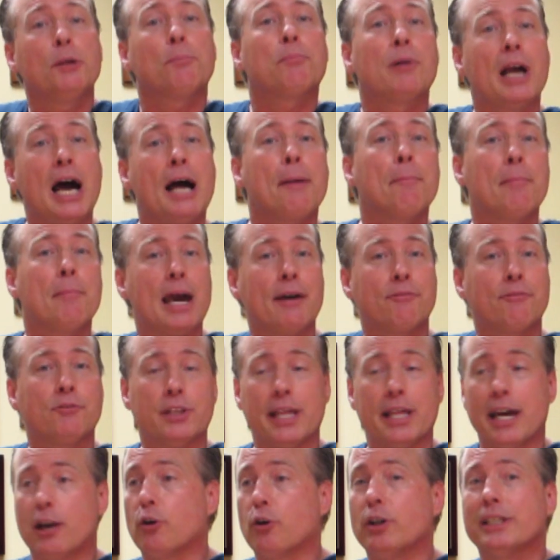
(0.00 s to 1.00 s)
a problem after
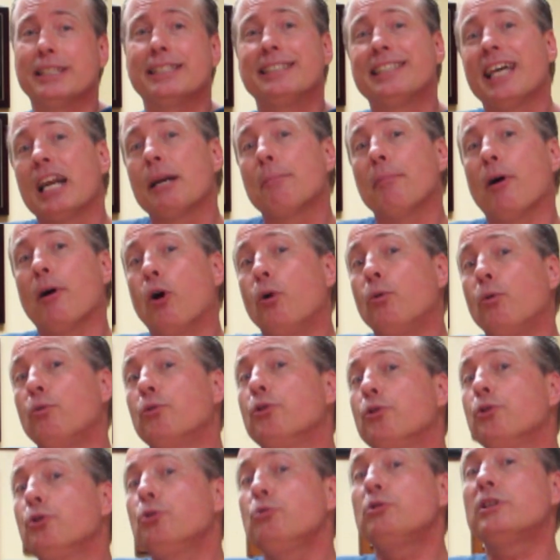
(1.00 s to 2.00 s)
that, or it's set up a whole
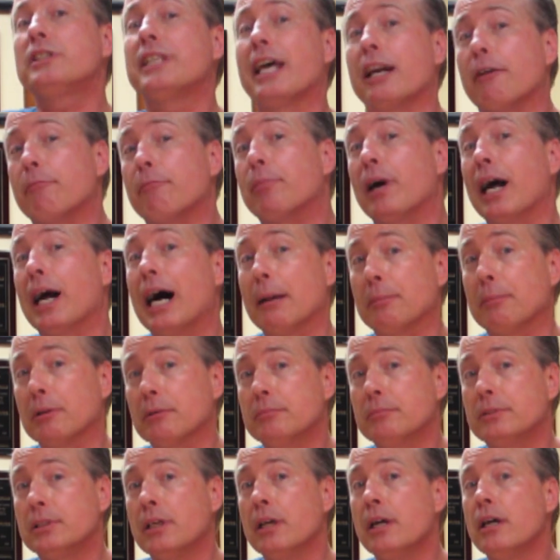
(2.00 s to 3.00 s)
new set of
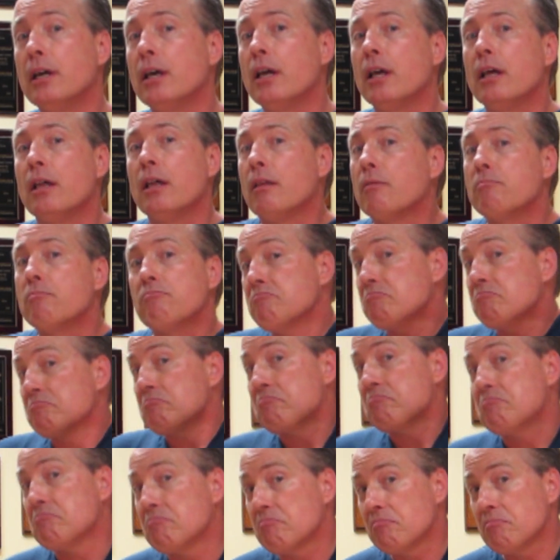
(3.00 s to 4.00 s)
problems,
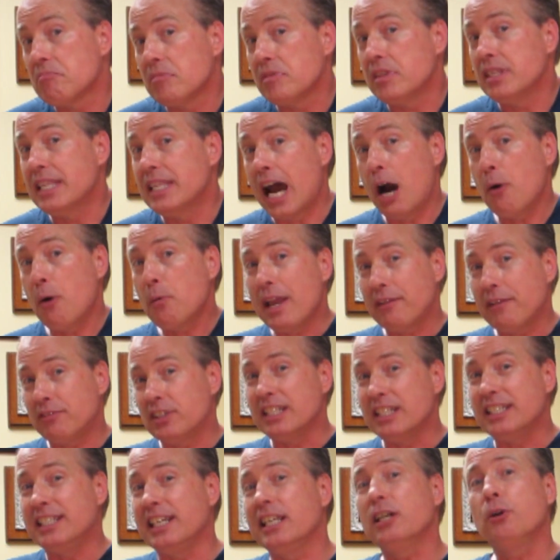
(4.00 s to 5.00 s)
now we have to
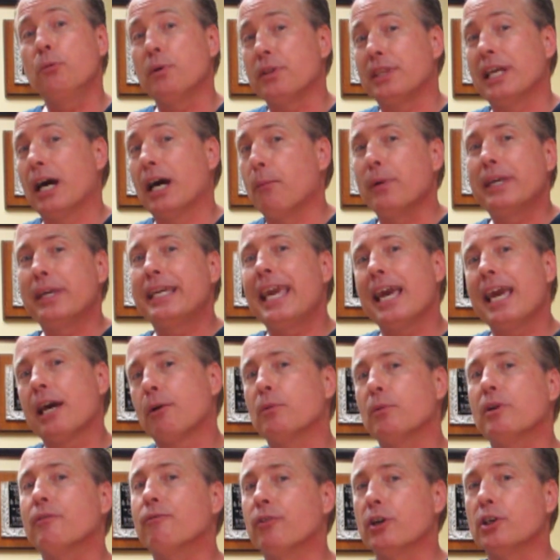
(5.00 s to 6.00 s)
deal with that. We can't
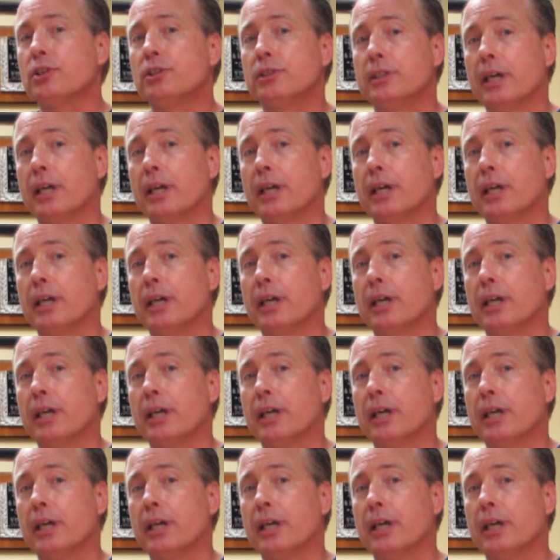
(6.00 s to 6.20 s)
reverse